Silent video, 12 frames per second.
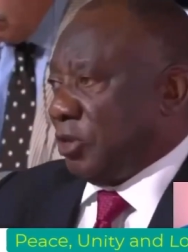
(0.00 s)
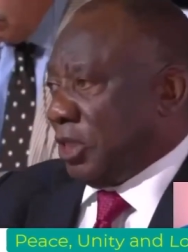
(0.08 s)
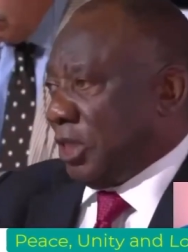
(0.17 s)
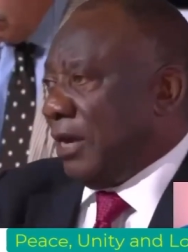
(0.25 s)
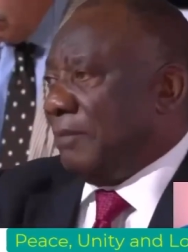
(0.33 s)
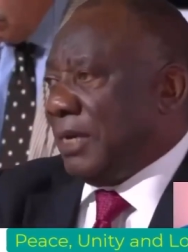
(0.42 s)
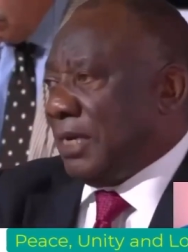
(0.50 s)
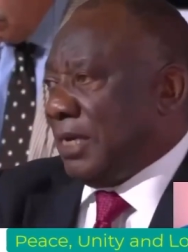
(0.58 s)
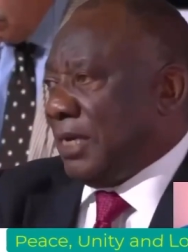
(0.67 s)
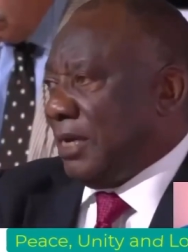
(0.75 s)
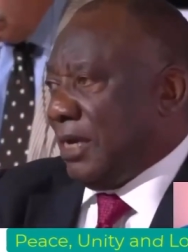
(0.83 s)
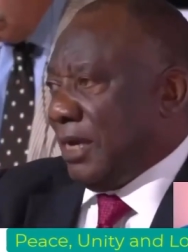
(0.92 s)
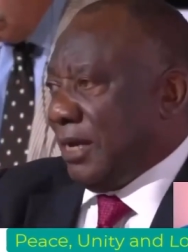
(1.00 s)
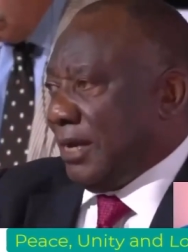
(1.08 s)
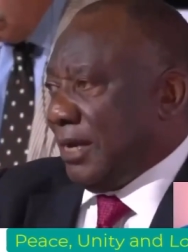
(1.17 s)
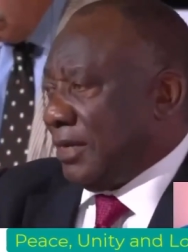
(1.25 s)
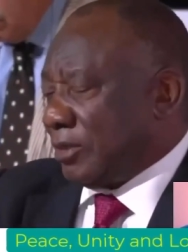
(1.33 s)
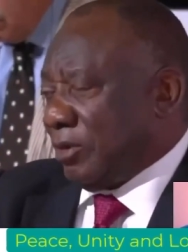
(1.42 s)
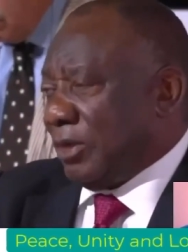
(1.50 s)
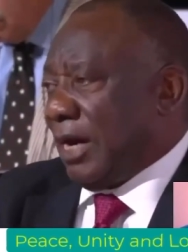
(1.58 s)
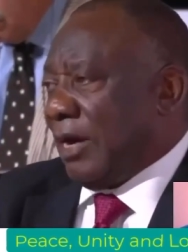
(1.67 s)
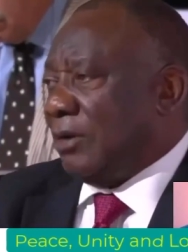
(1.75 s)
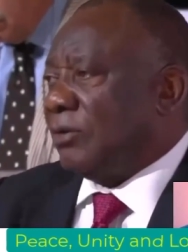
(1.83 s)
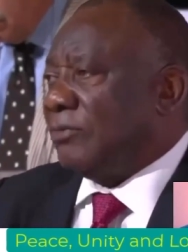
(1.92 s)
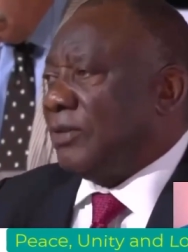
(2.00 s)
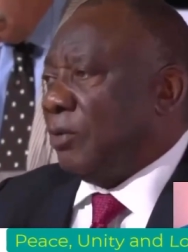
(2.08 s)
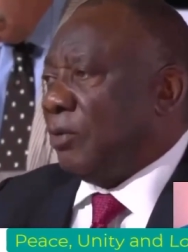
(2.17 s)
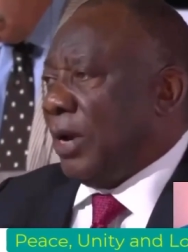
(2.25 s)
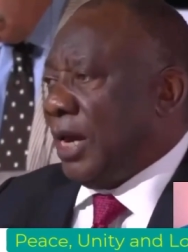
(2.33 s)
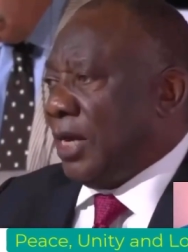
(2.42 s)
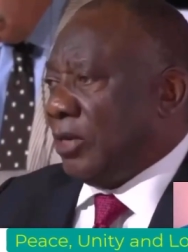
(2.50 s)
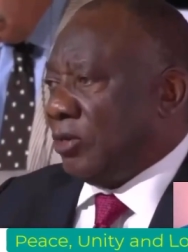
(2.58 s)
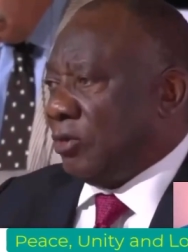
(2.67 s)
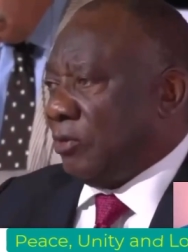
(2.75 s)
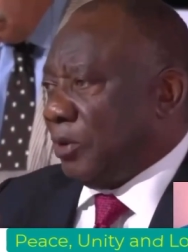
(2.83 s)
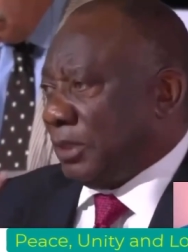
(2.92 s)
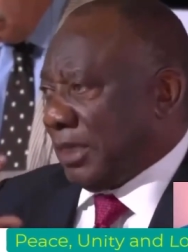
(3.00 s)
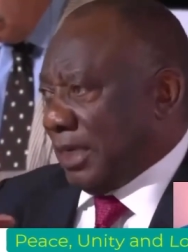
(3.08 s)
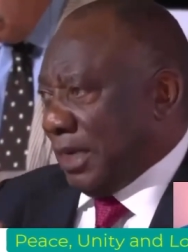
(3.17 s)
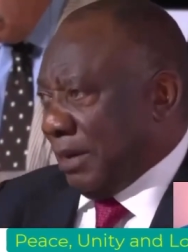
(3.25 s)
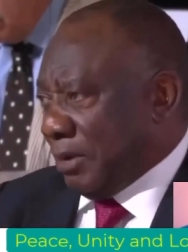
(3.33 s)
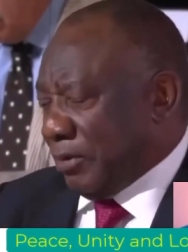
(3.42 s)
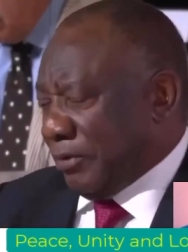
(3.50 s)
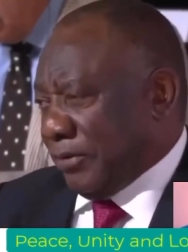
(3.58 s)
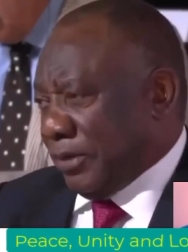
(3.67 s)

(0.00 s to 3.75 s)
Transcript: Germany has gone out of the way to put a number of